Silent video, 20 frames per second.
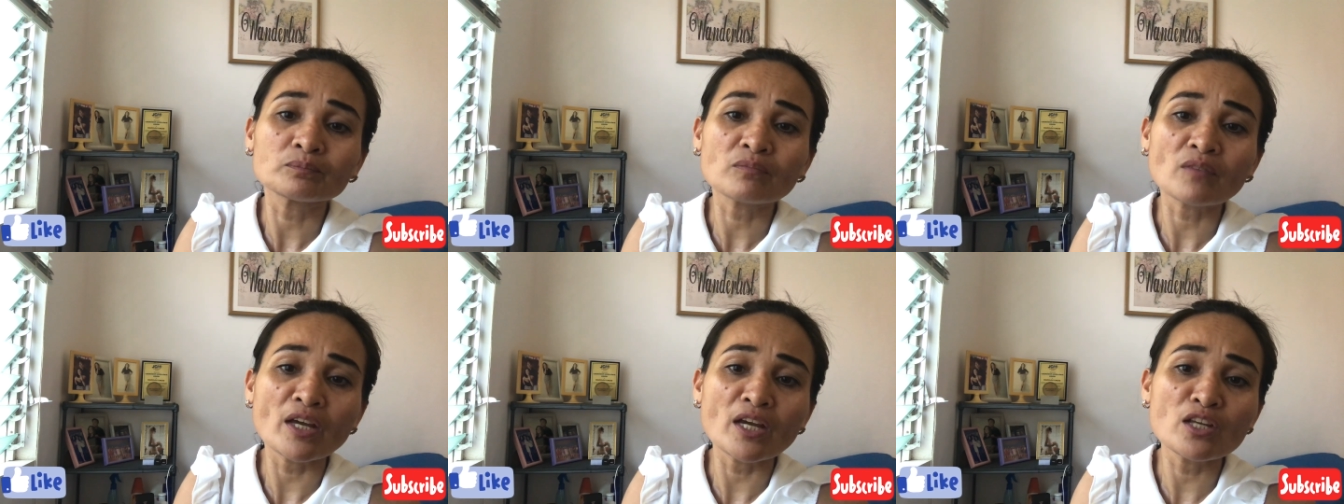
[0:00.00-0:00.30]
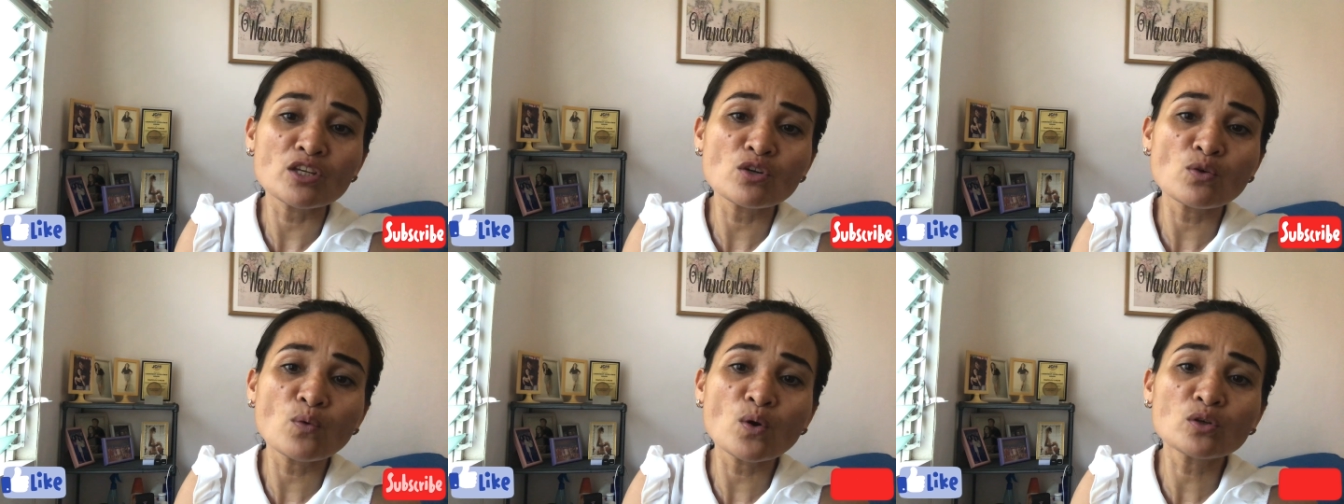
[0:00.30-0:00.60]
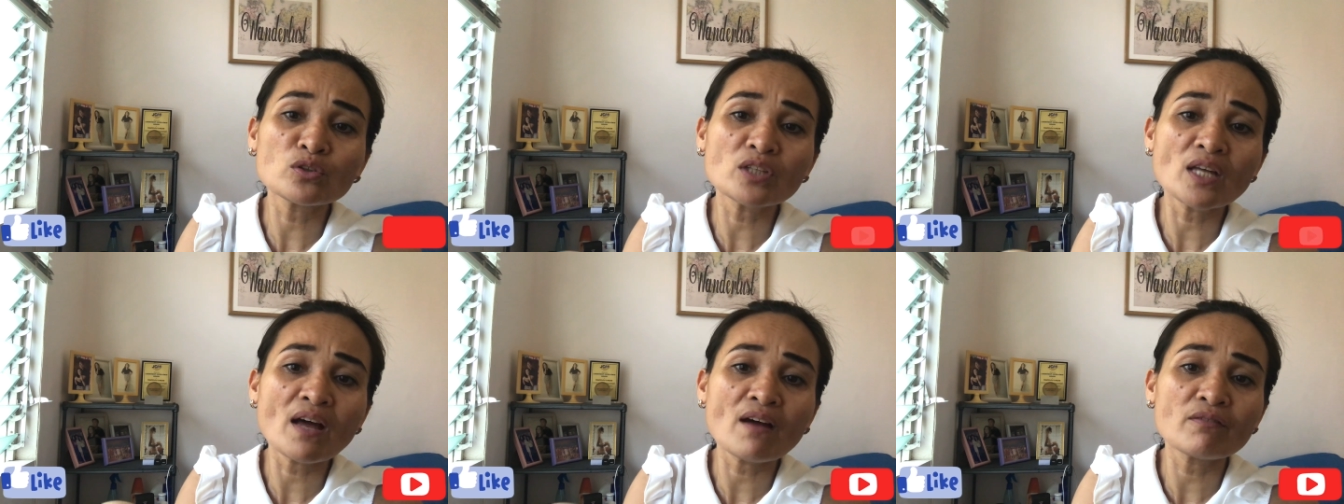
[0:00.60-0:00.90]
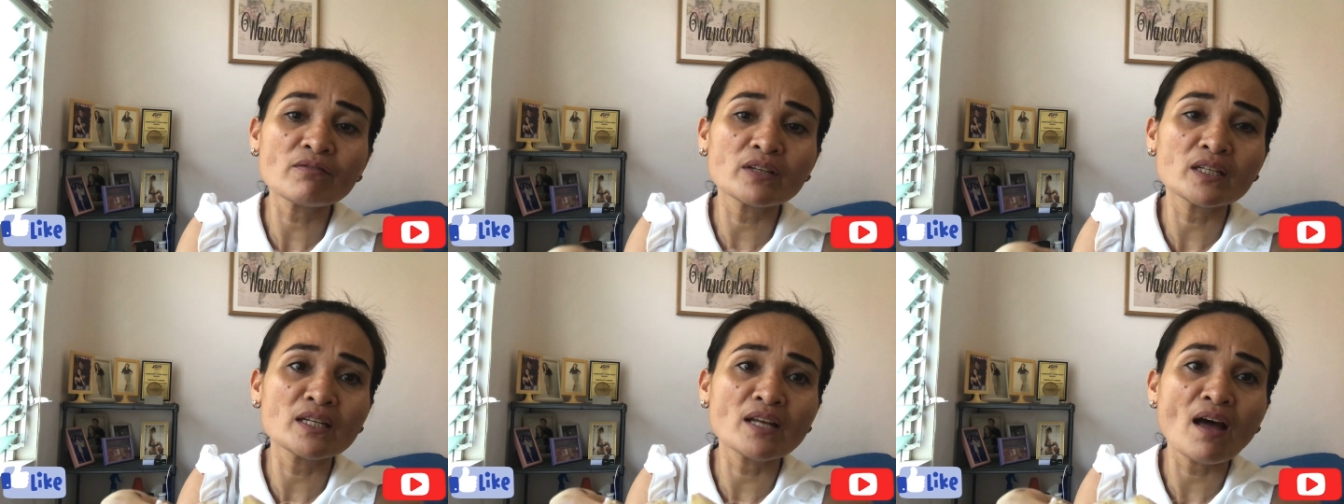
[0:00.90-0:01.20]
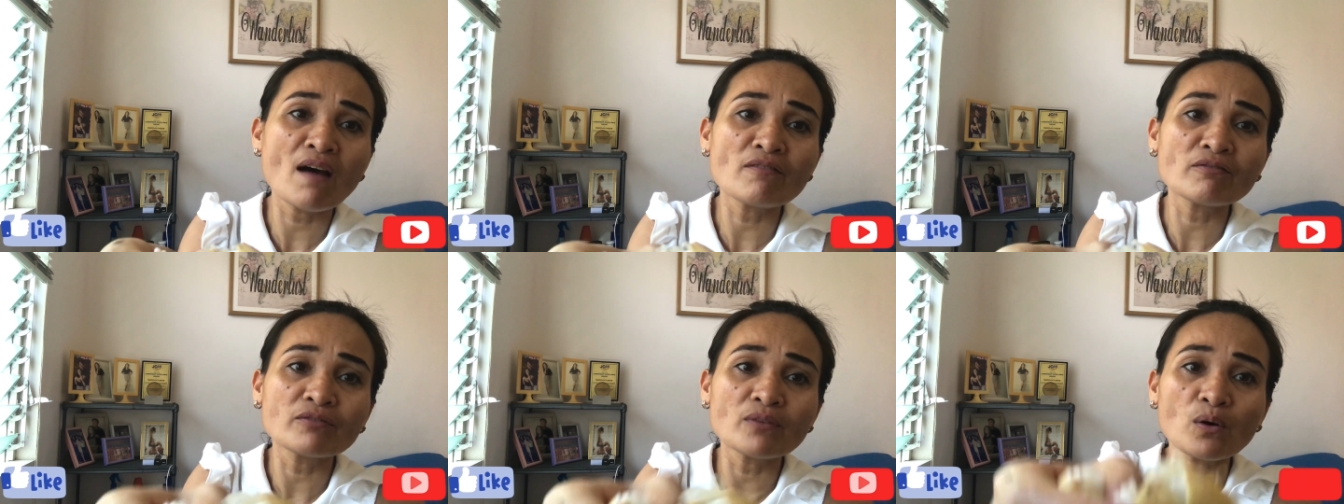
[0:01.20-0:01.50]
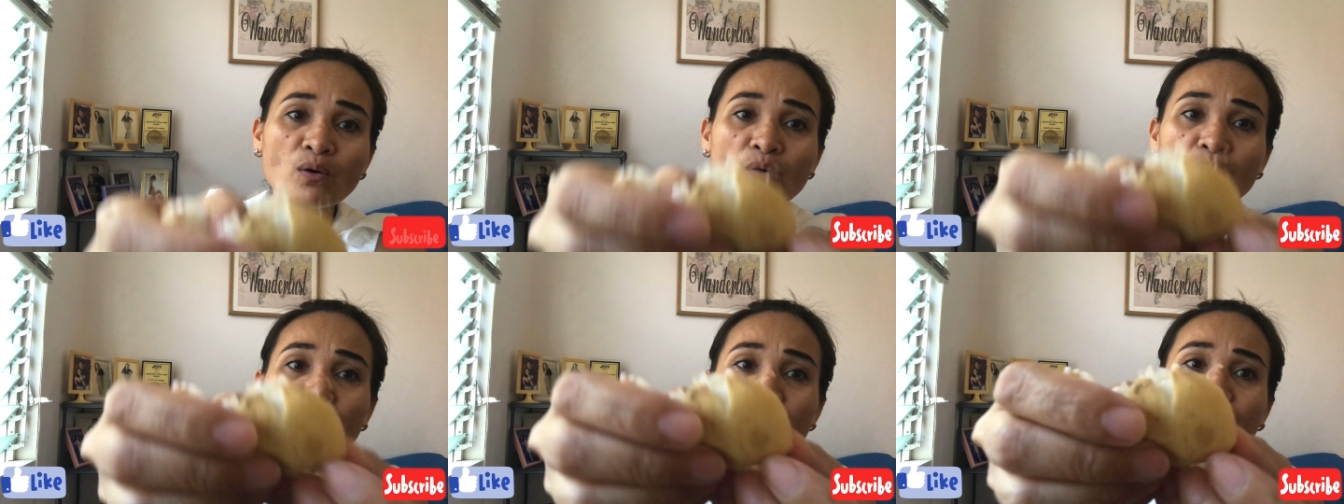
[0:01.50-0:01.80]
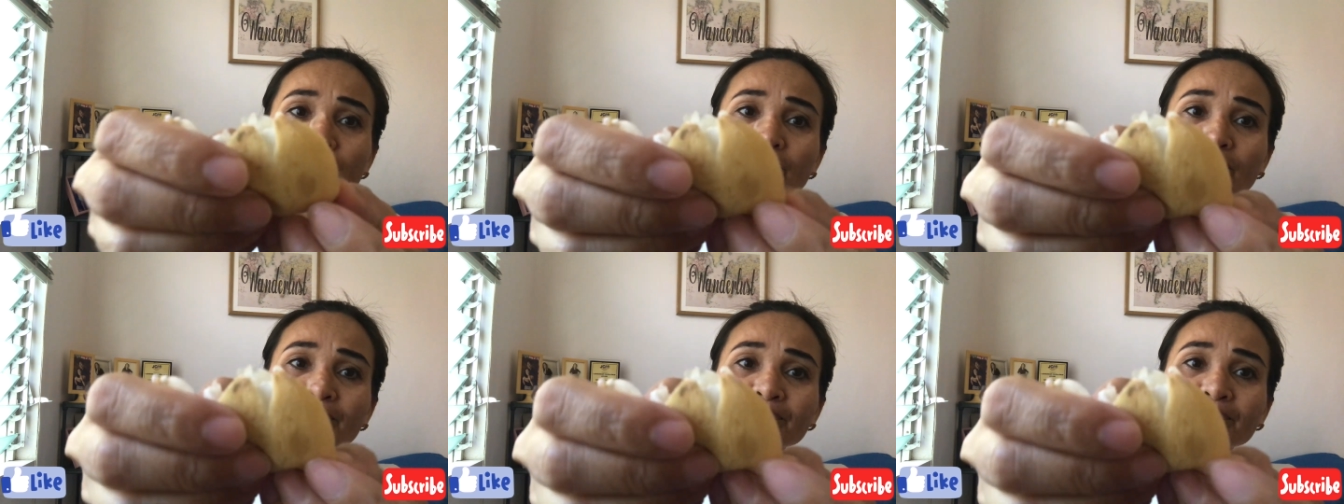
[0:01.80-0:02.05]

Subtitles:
and you won't have enough of